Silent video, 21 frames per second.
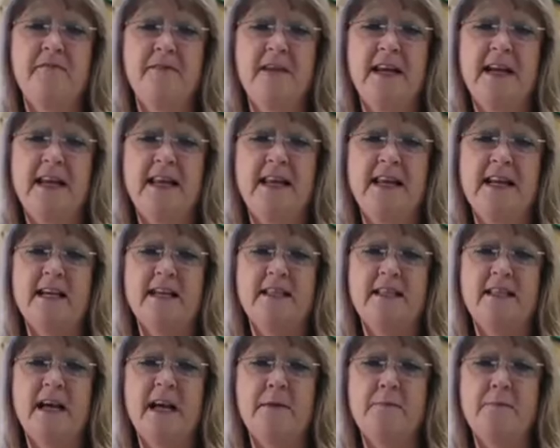like this
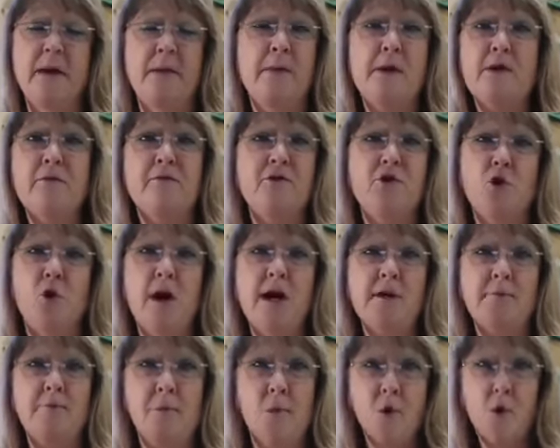that maybe you've
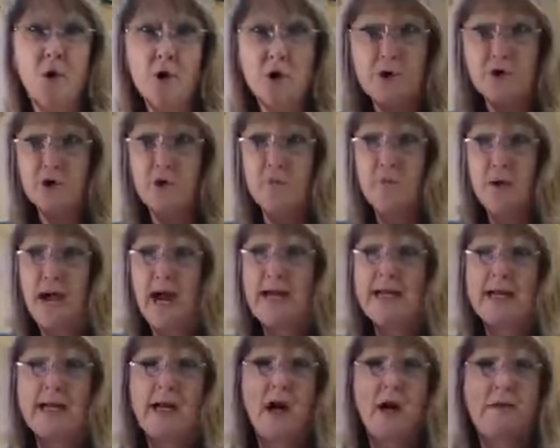joined borders or
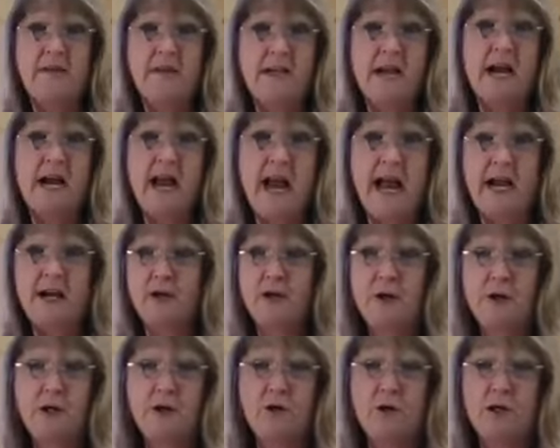binding on the
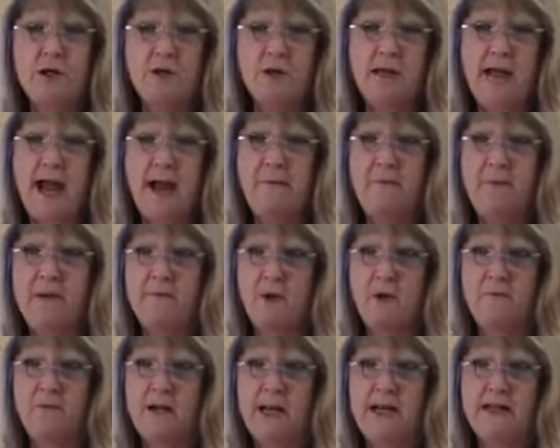diagonal? You know, you lap them
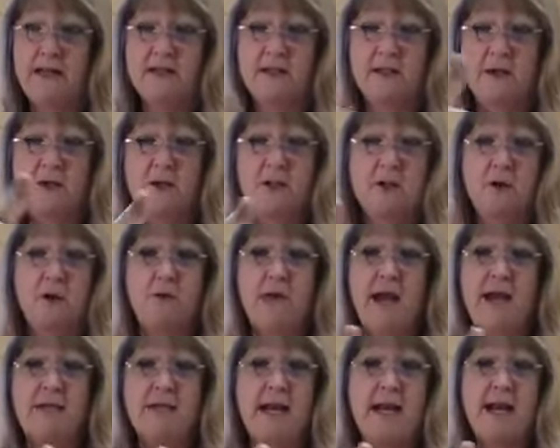over like this and you sew
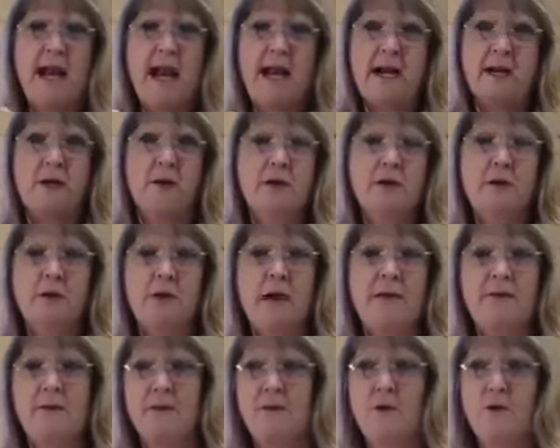that diagonal and you
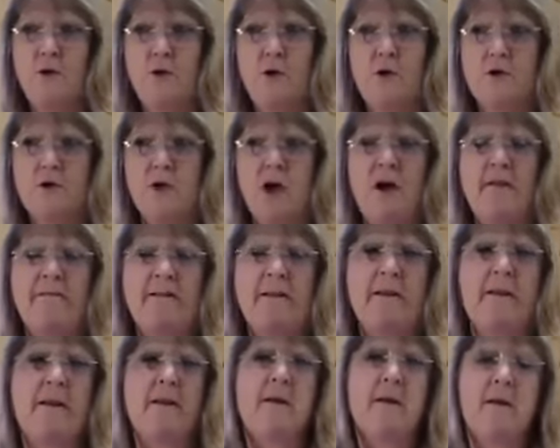cut those corners off.
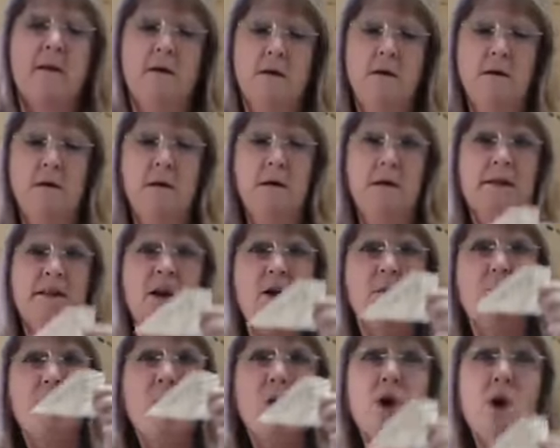They're
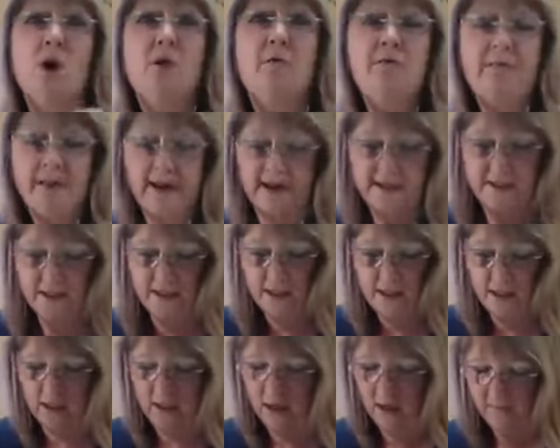perfect
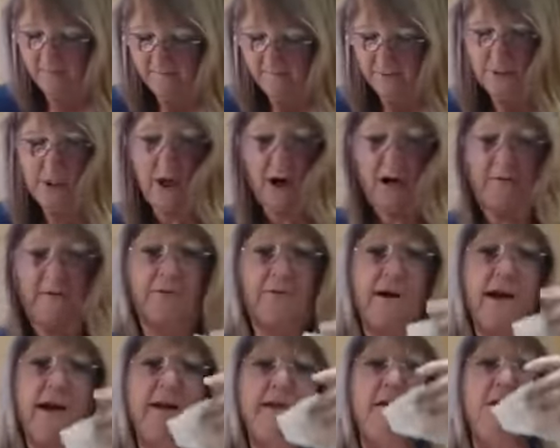for covering the